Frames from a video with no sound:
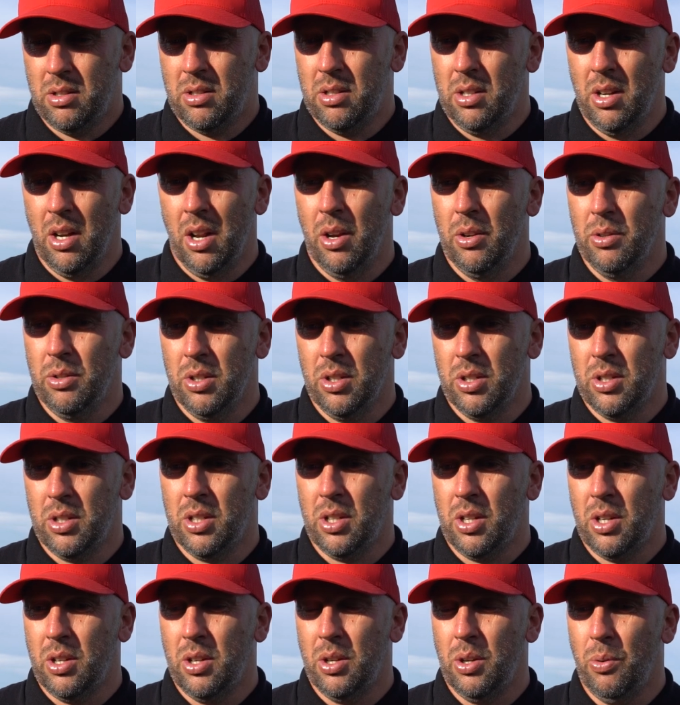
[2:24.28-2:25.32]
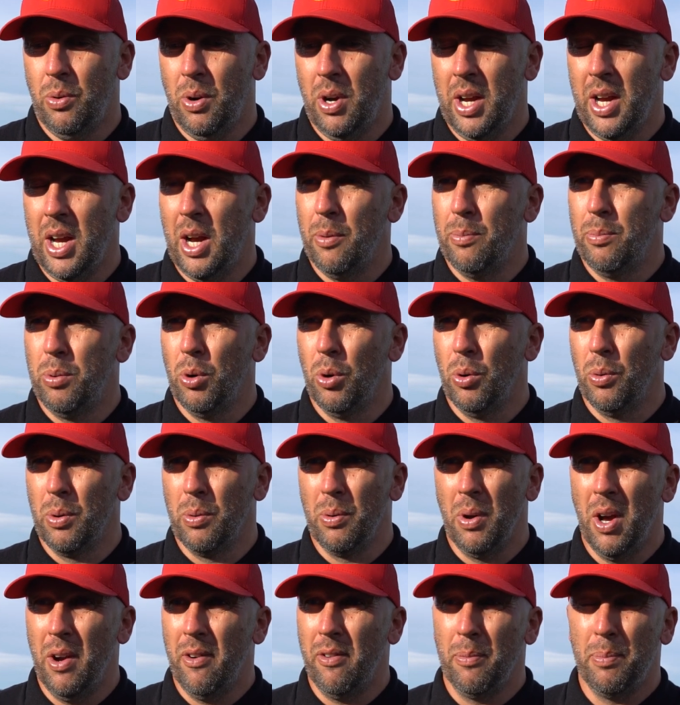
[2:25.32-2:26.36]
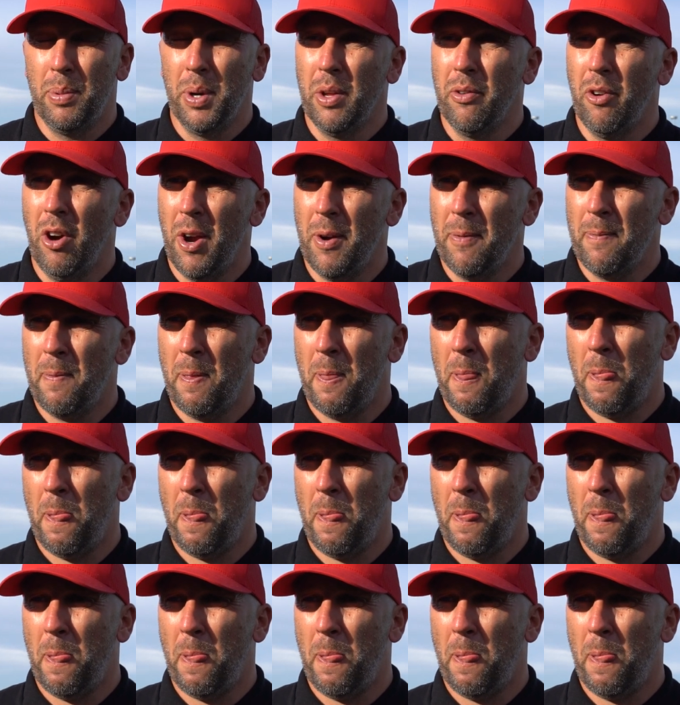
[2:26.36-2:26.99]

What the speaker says: you know, just quite how poor we were and put it right.